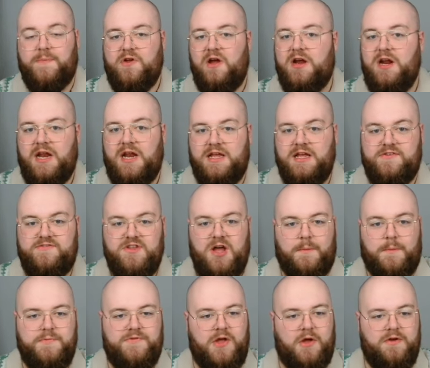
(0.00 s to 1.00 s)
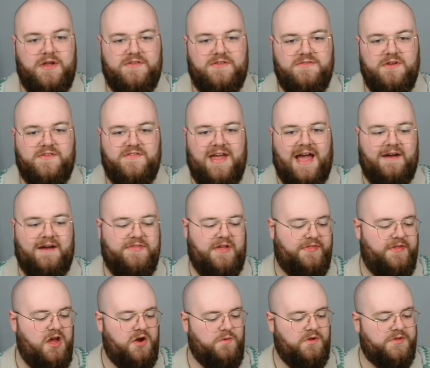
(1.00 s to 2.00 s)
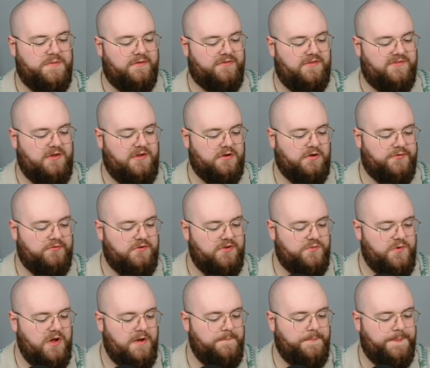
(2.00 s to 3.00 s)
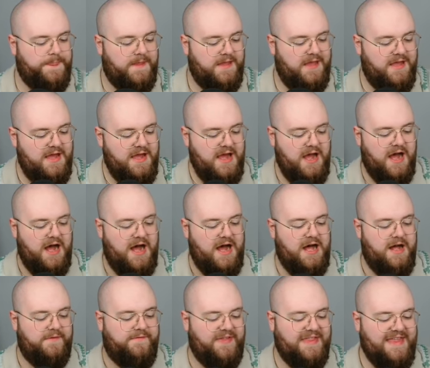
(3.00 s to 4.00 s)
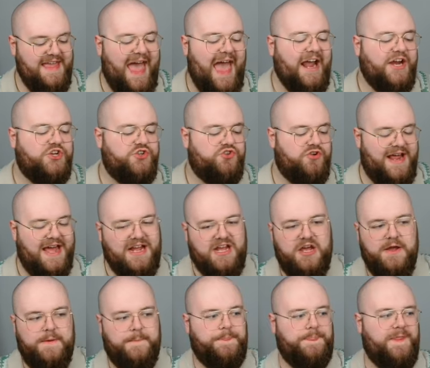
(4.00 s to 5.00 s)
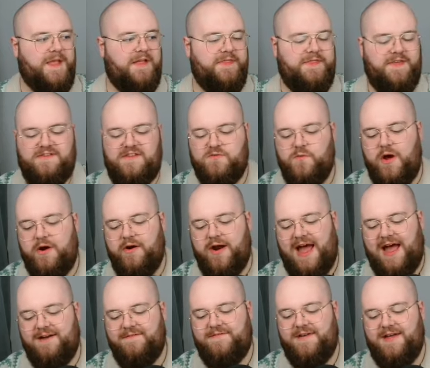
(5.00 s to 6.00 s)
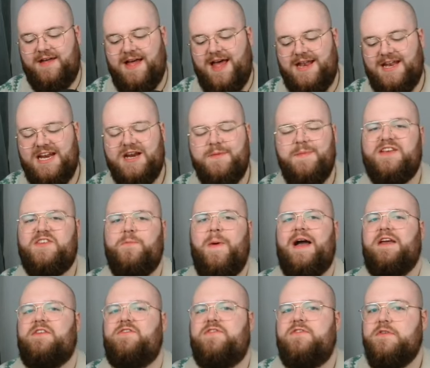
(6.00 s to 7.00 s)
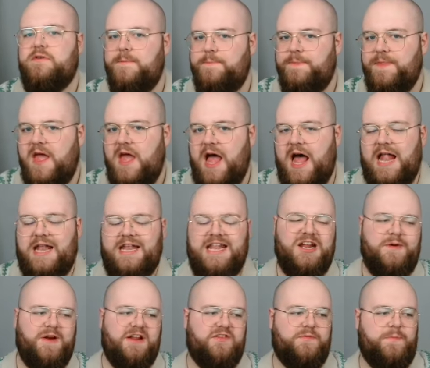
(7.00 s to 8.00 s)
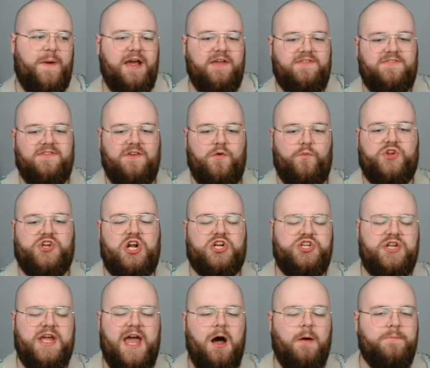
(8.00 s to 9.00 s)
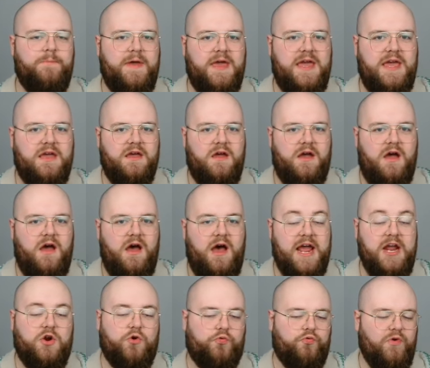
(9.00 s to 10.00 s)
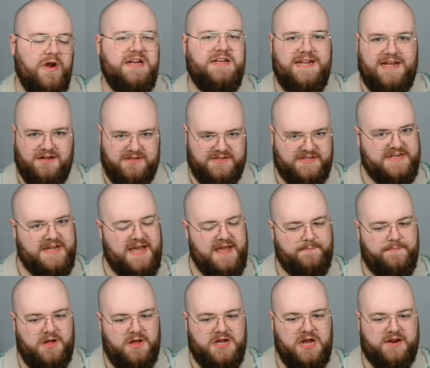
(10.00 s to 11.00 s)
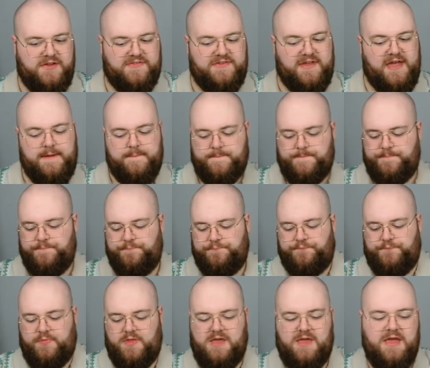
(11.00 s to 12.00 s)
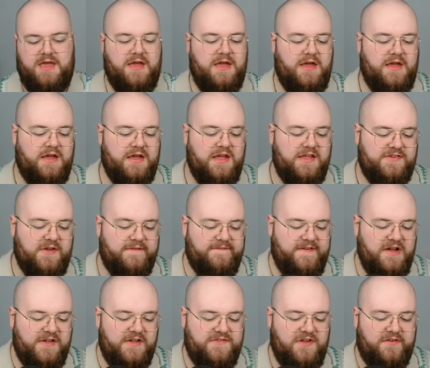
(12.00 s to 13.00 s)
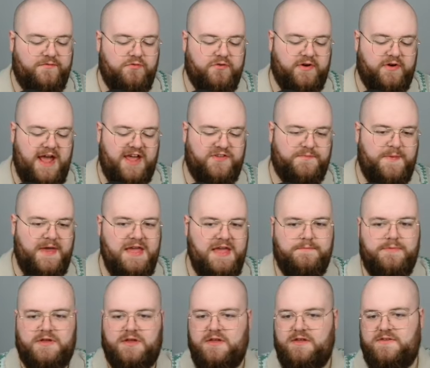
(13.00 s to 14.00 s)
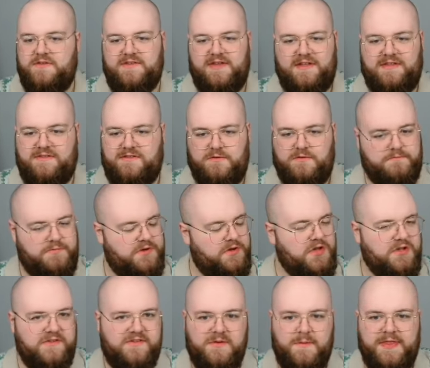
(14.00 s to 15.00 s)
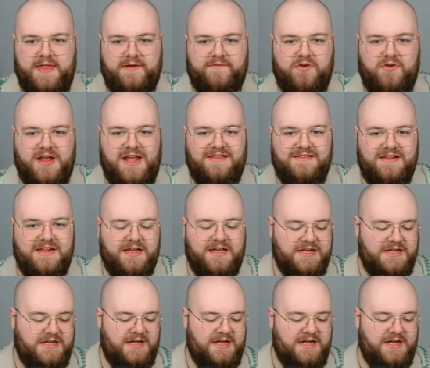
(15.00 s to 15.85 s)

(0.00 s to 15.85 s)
cycling has stopped. So it's nice to have that third one to be able to cycle through as well. For the extra deck, this is where I have a little bit of spice. A little bit of spice, which actually helped me a great deal today, I gotta say. So first off, we're on SP because you can summon that very easily.